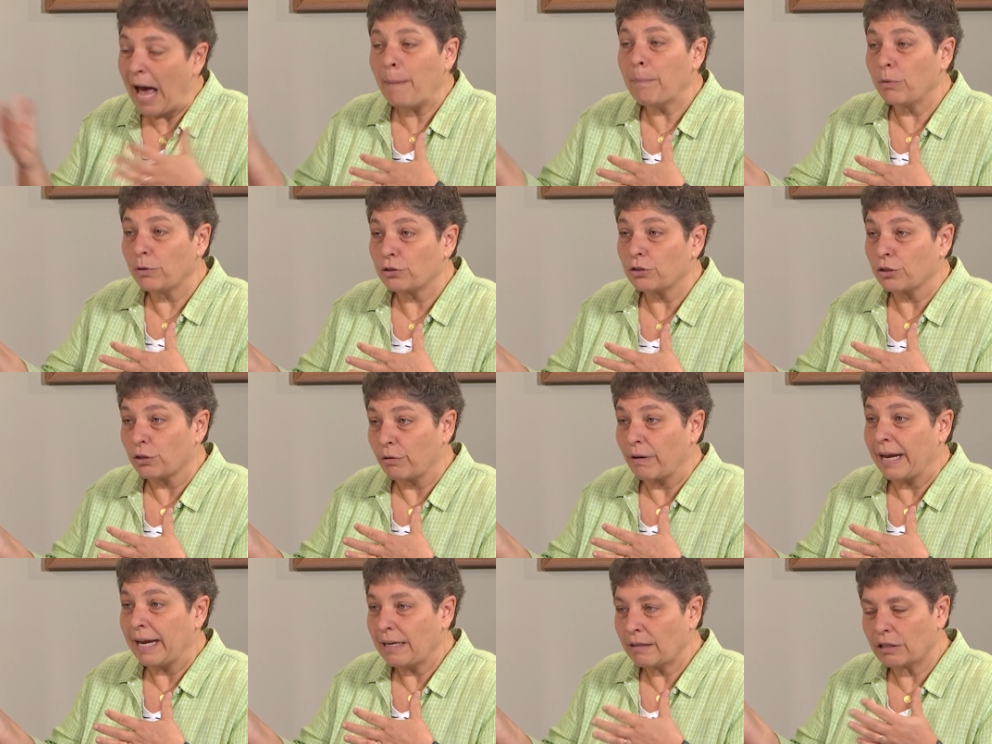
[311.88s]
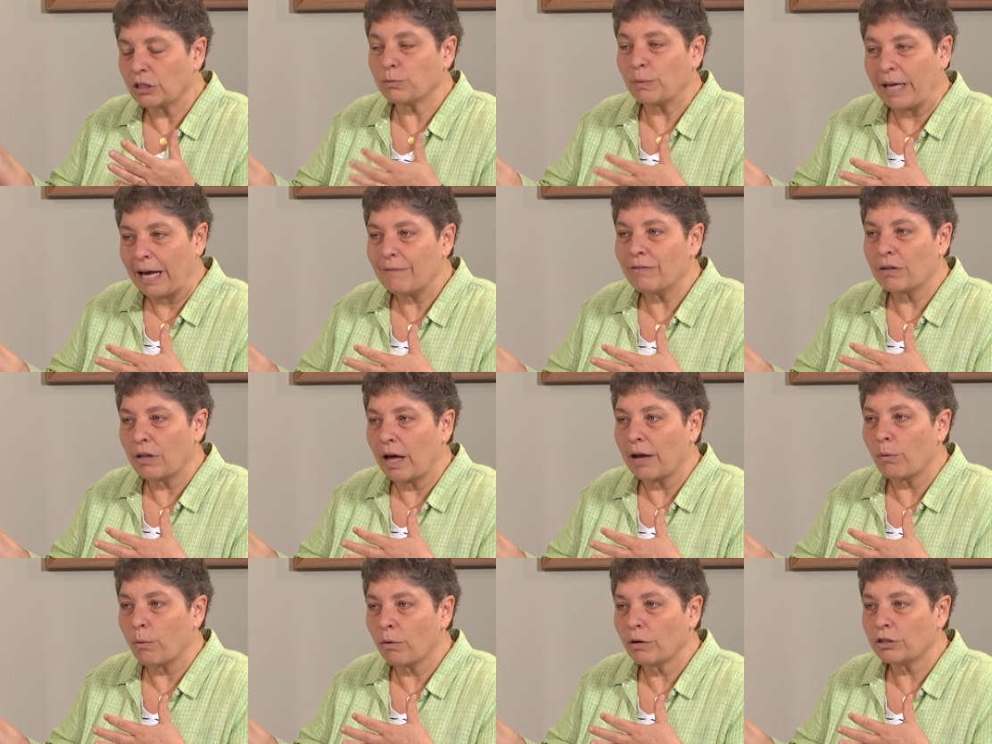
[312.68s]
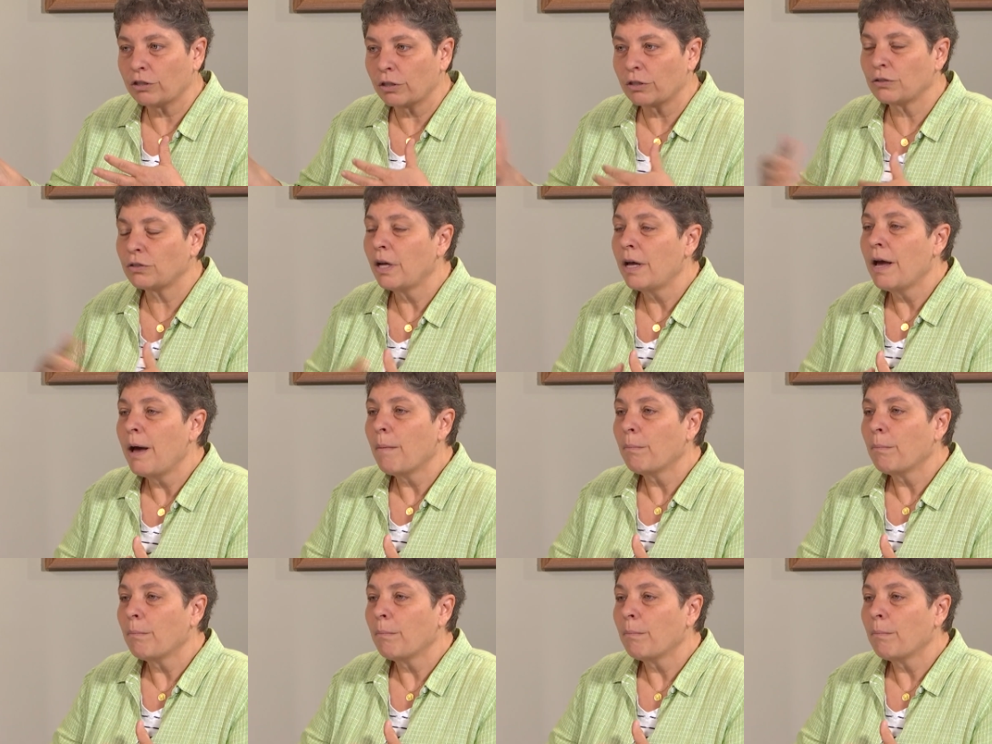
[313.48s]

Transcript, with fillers: apples are great because we have a lot of orchards,